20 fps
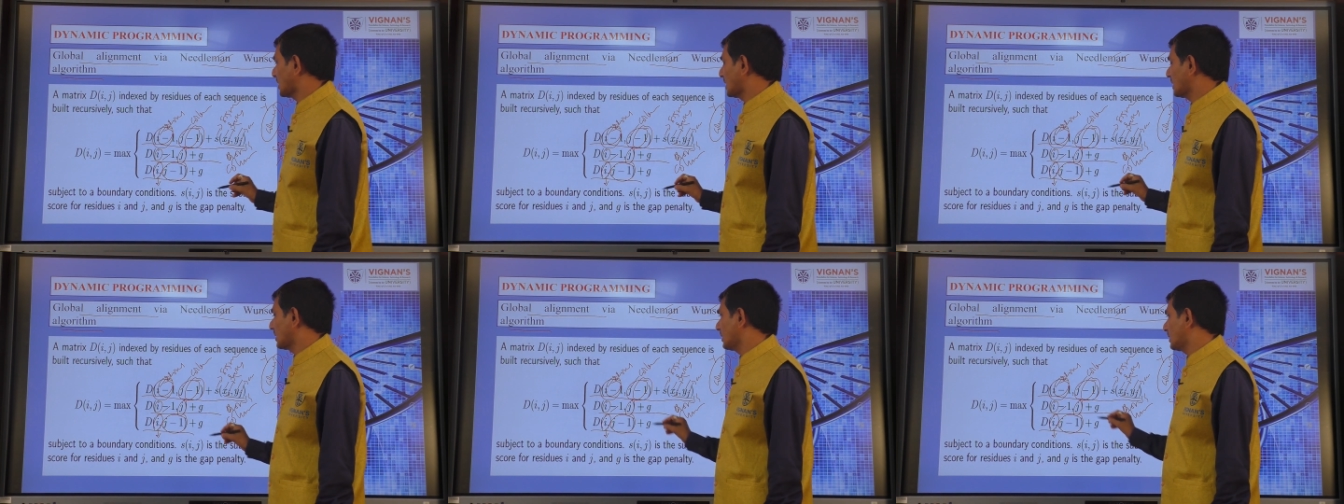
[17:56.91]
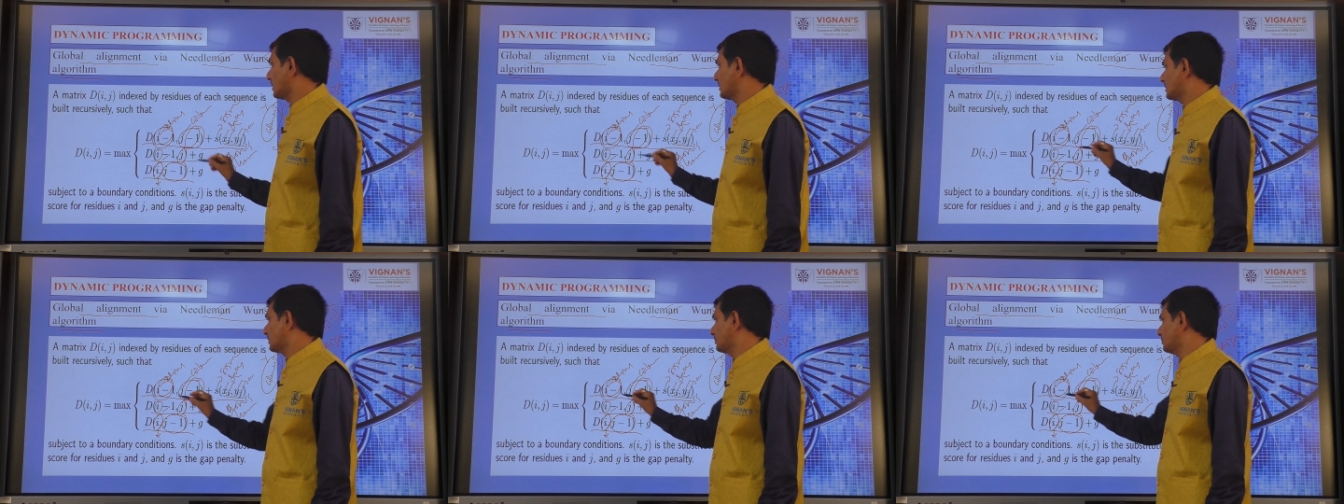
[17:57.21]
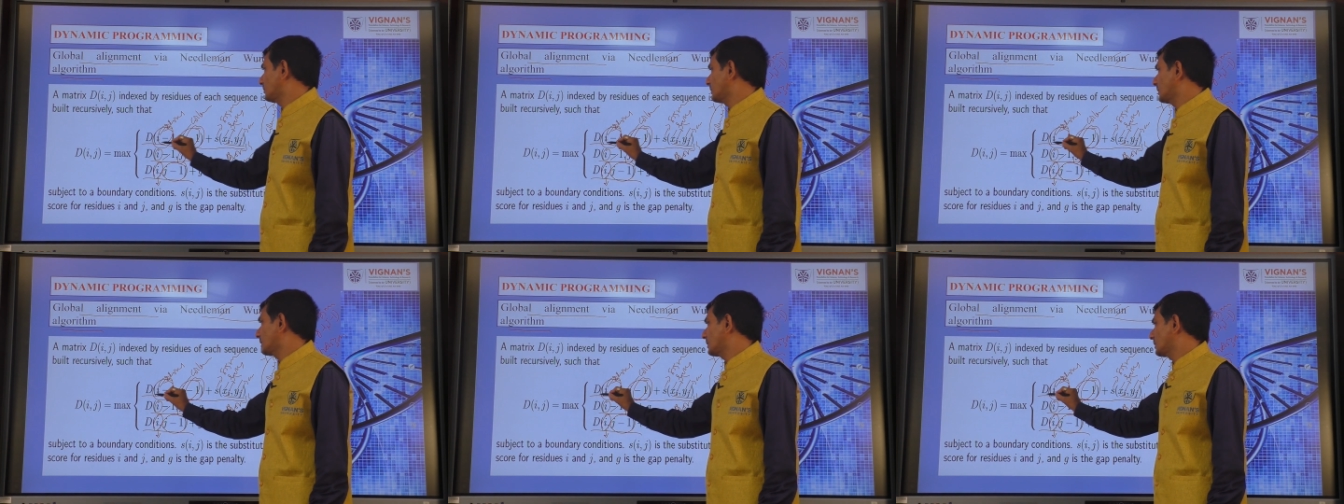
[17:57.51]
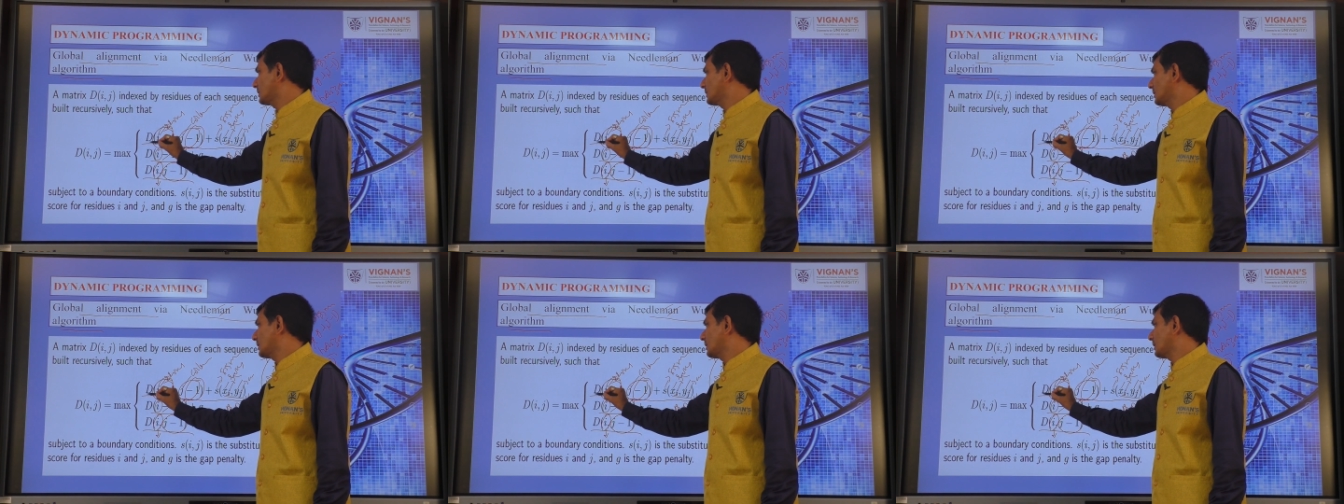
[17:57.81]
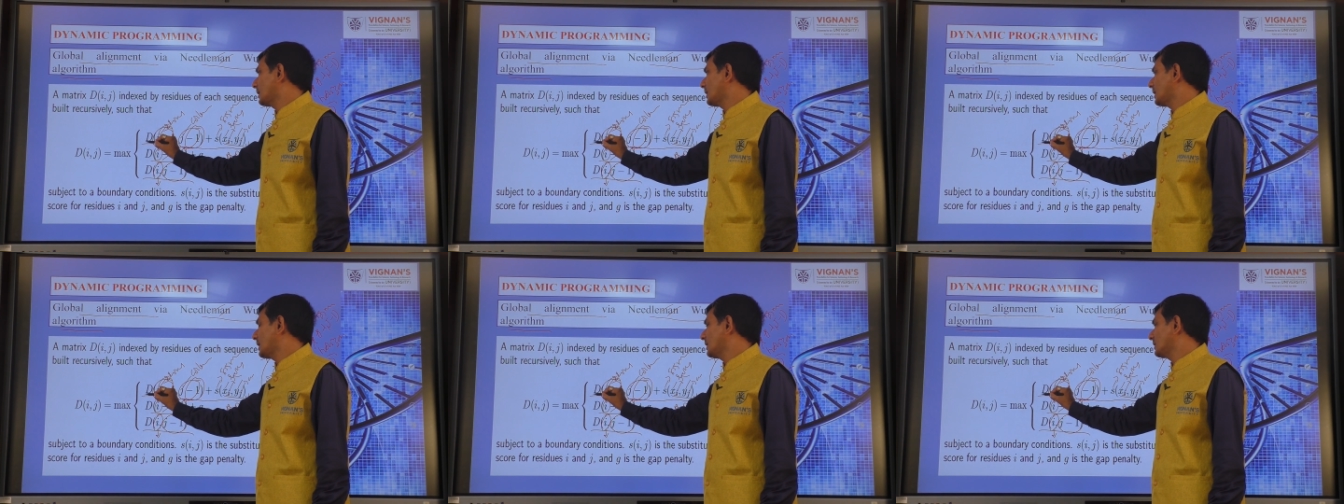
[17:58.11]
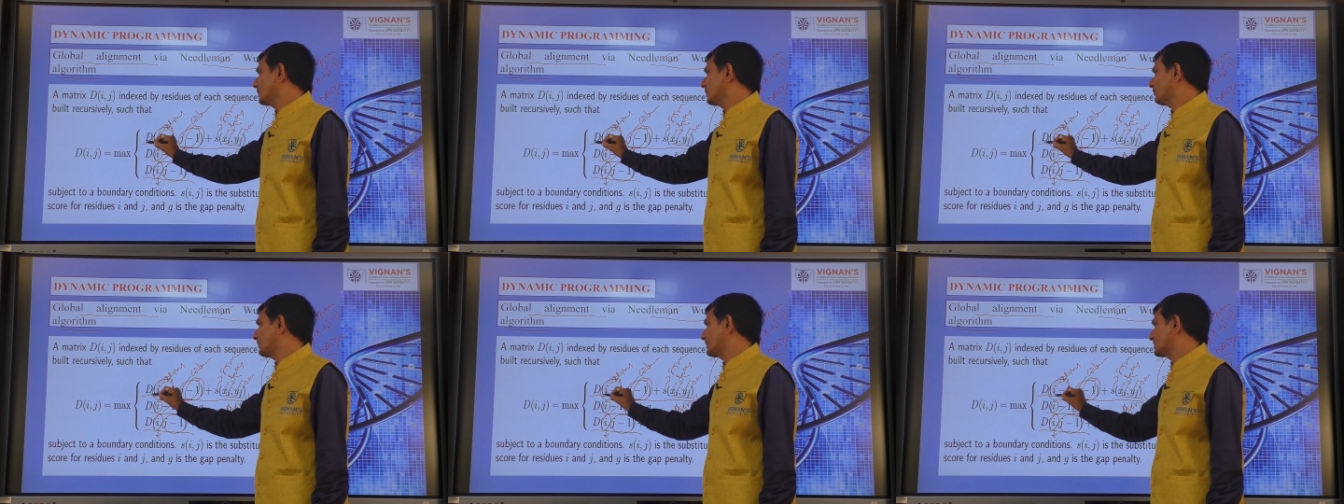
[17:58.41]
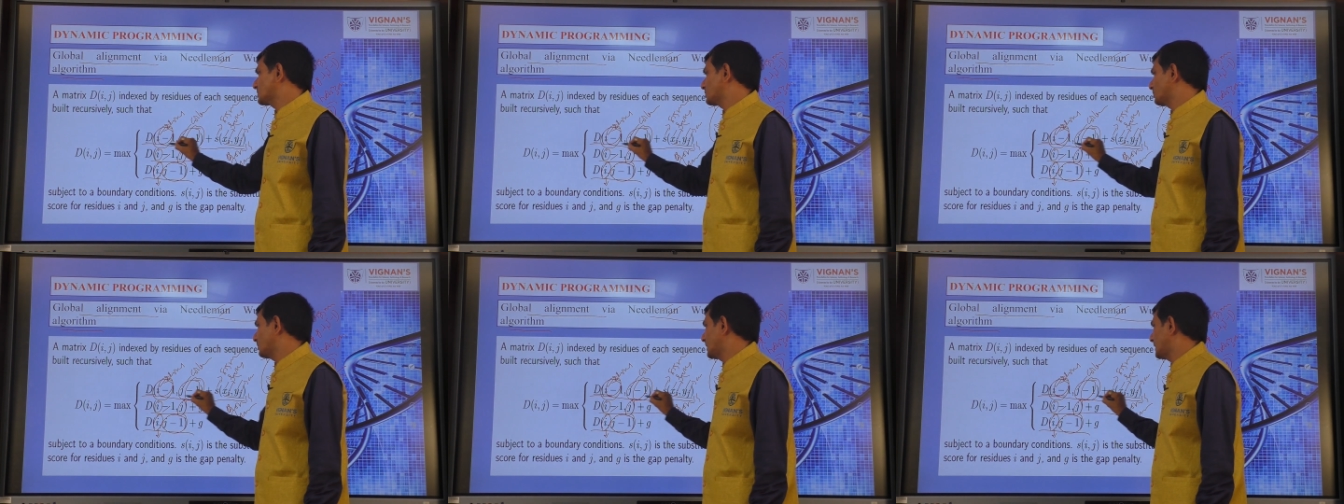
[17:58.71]
algorithm are, the
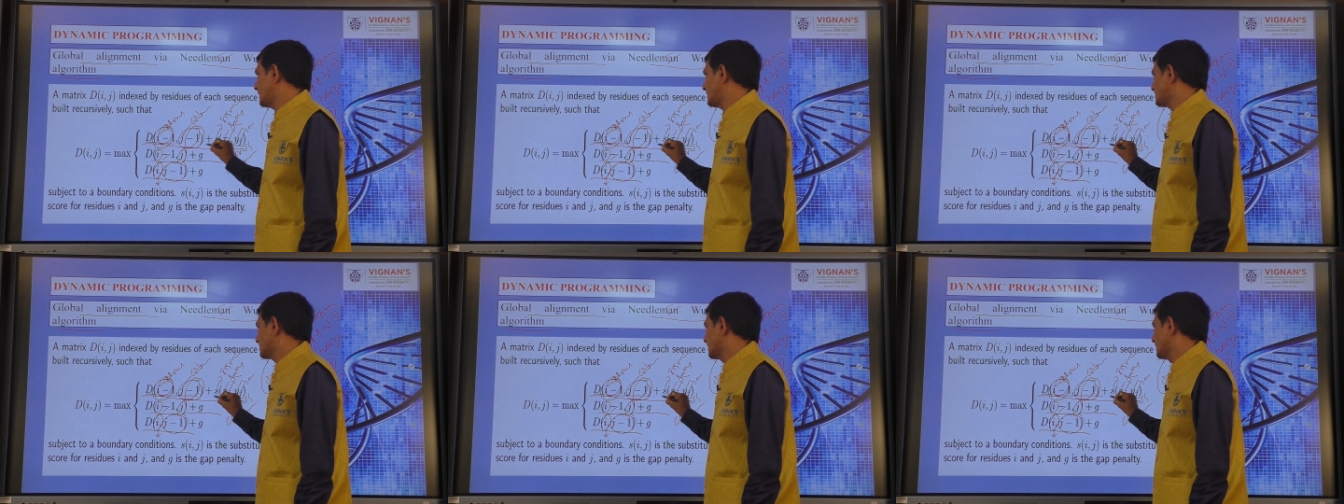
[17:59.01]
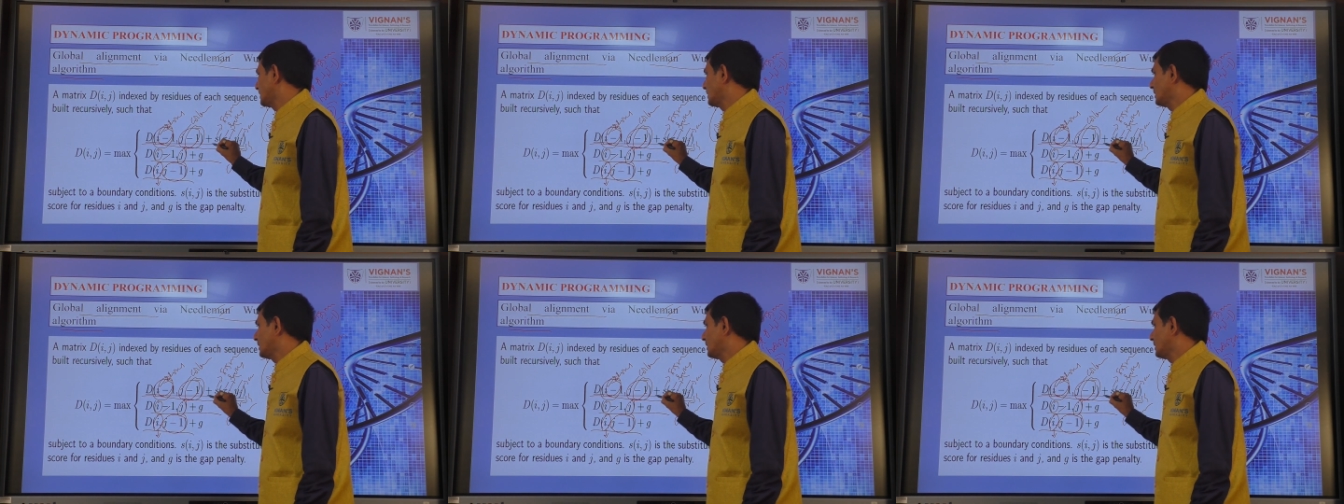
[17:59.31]
first one is